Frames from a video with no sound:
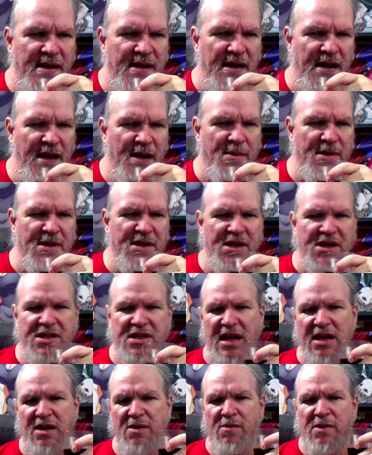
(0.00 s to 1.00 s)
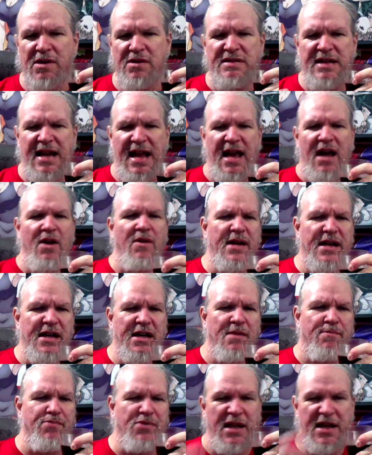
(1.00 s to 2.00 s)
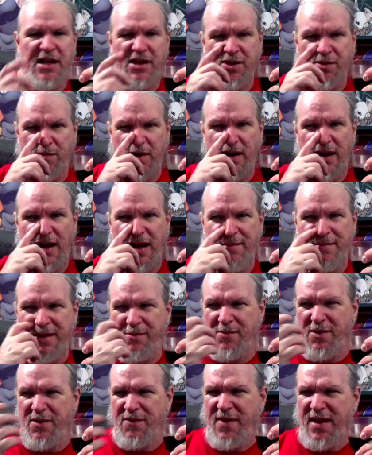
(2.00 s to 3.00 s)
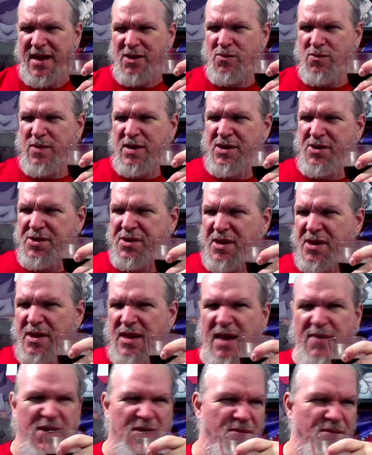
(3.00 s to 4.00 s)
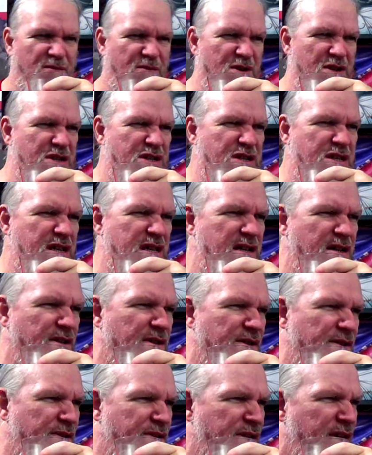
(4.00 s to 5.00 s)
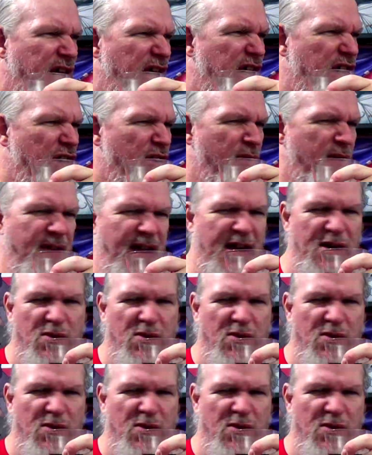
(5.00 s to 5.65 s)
And we're just like, we're now in a place where, we've had Windows 11 for years. We've had